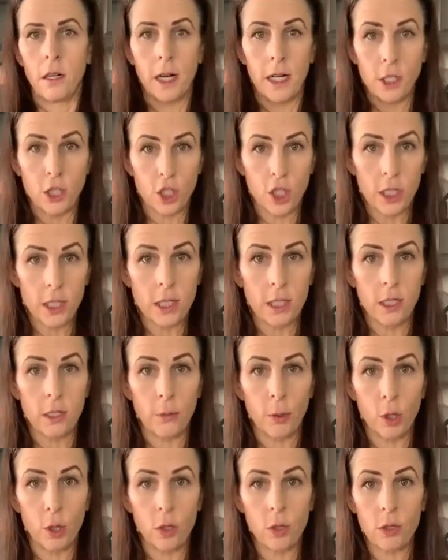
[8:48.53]
I just did a
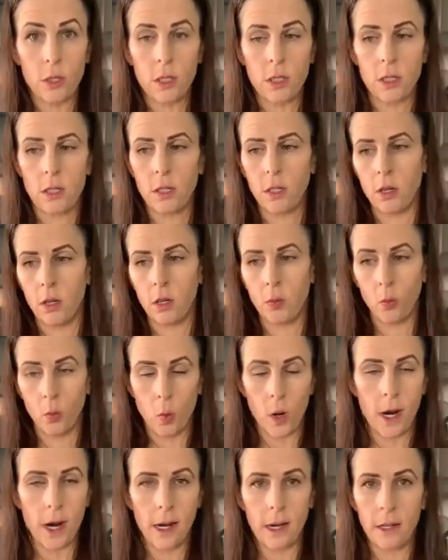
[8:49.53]
post on
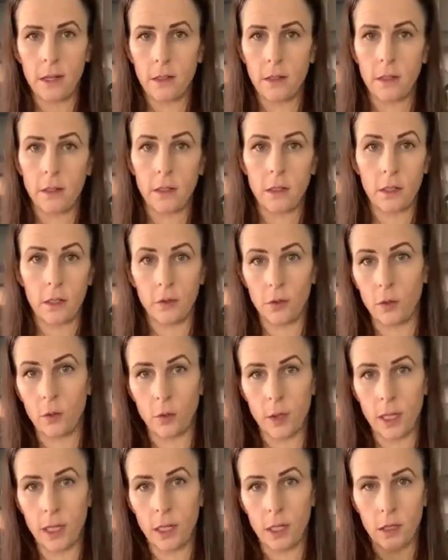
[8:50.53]
why. If you
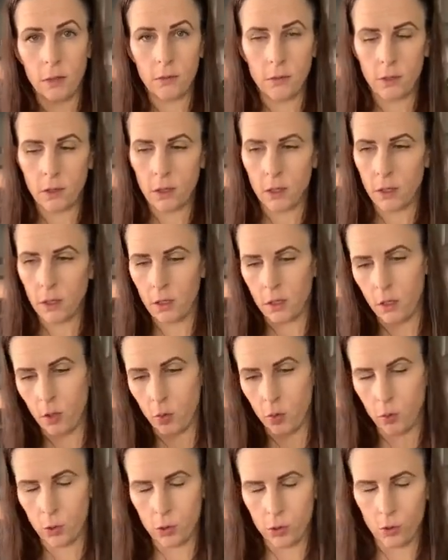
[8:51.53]
care,
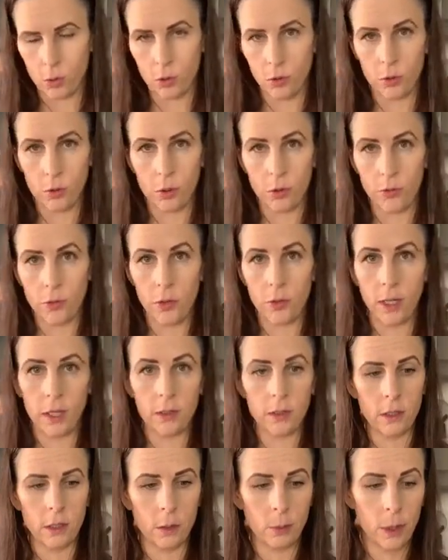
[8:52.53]
go scroll a few down
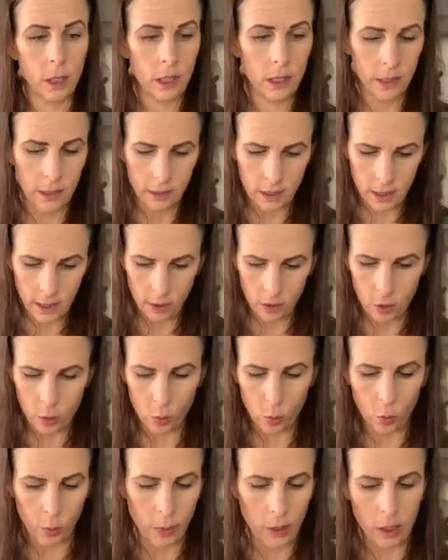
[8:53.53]
on our blog. It tells
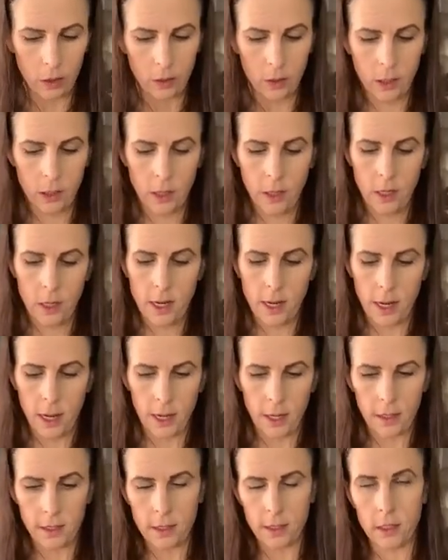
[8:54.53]
you about
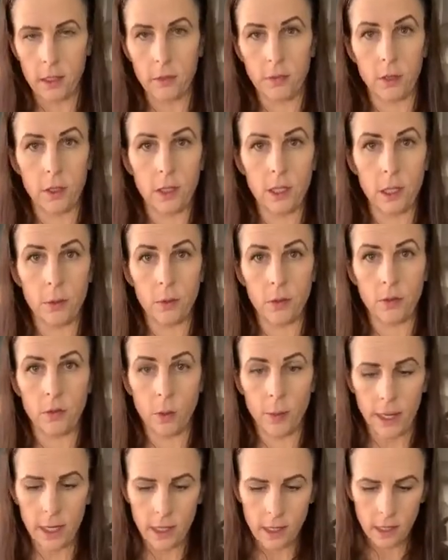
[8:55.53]
eggs and different tips for
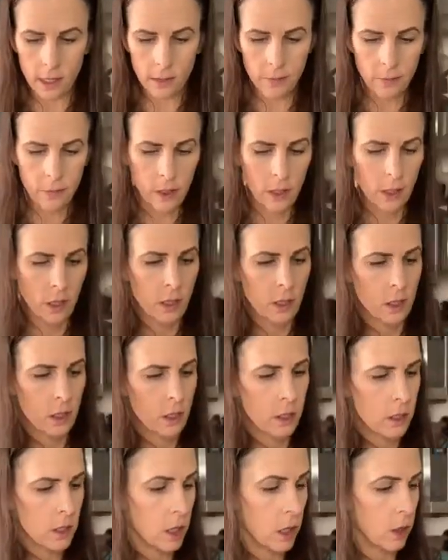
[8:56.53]
baking.
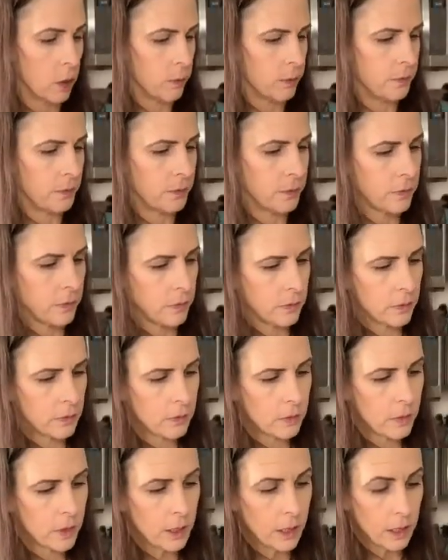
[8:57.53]
So
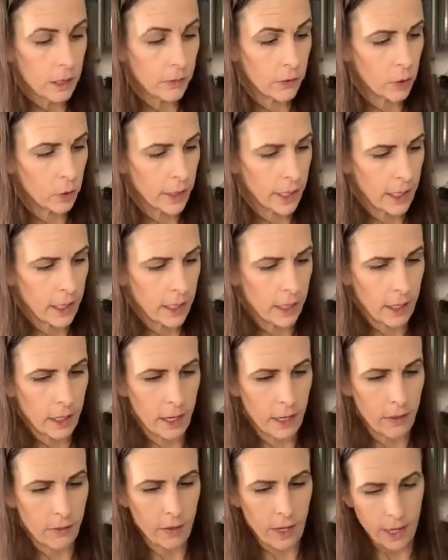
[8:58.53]
if you cannot
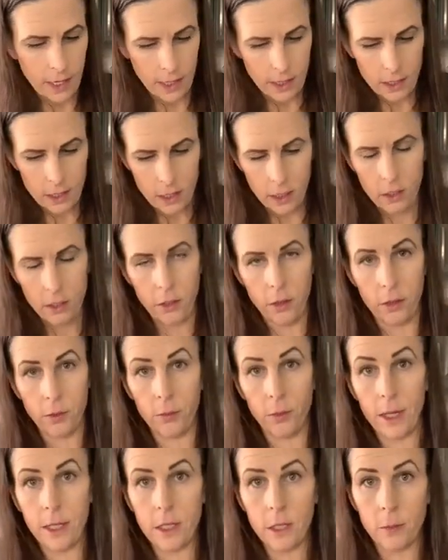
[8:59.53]
have eggs, the
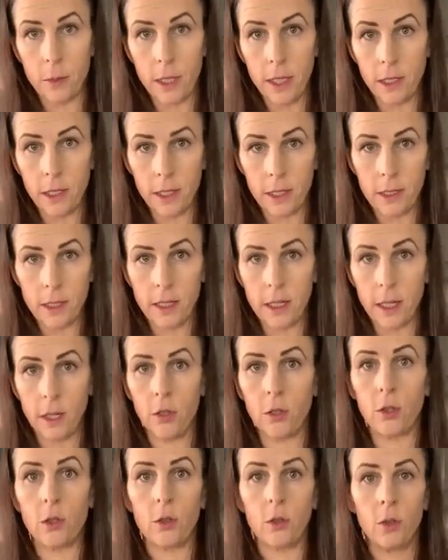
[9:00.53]
recipe does tell
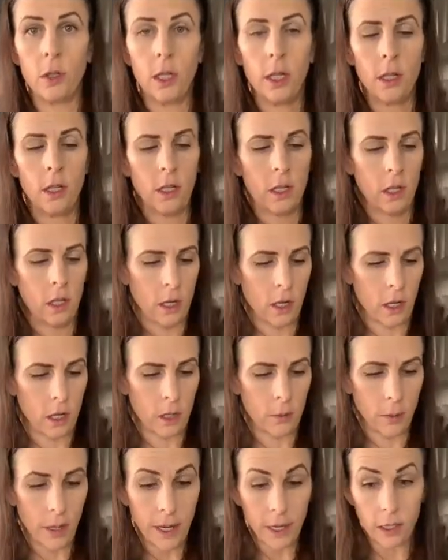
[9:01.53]
you
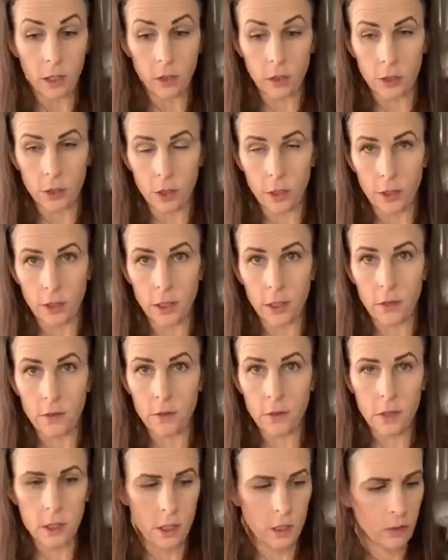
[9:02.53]
um, egg
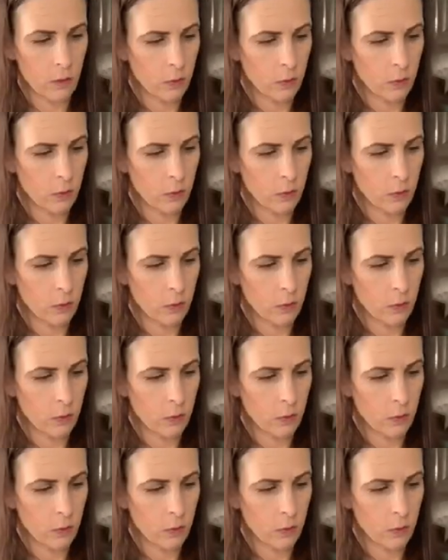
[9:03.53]
alternatives.